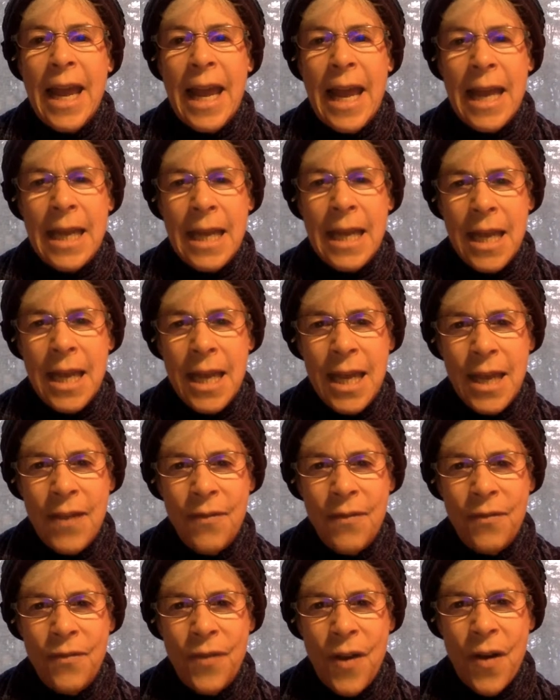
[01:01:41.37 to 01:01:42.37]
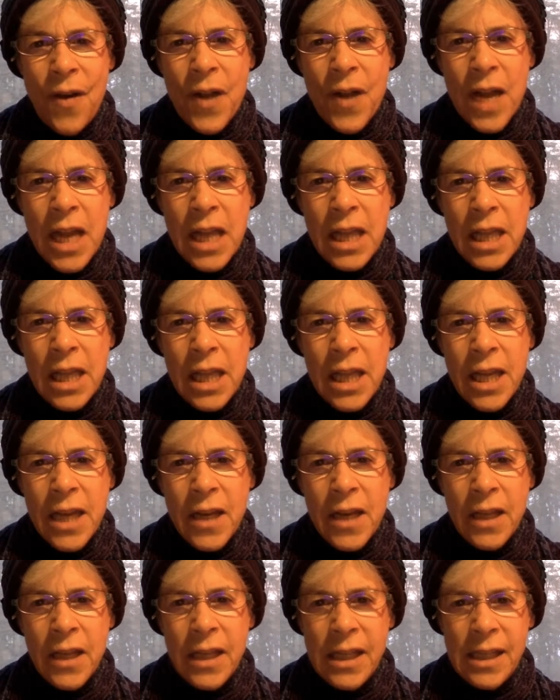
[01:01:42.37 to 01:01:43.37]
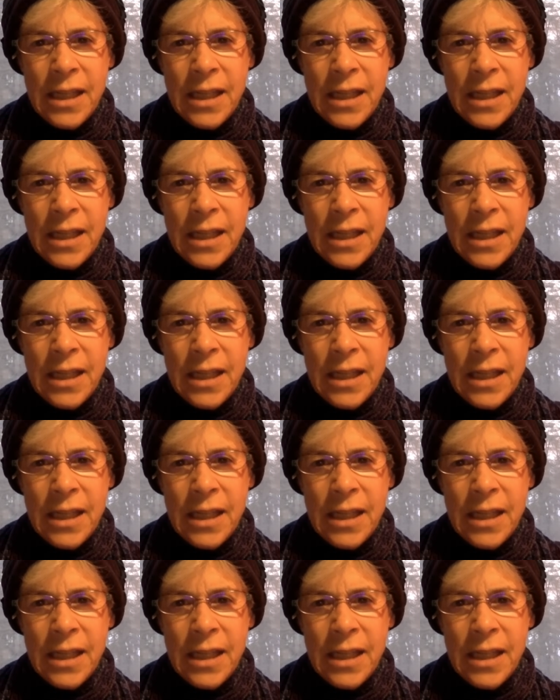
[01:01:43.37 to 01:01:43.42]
And he very clearly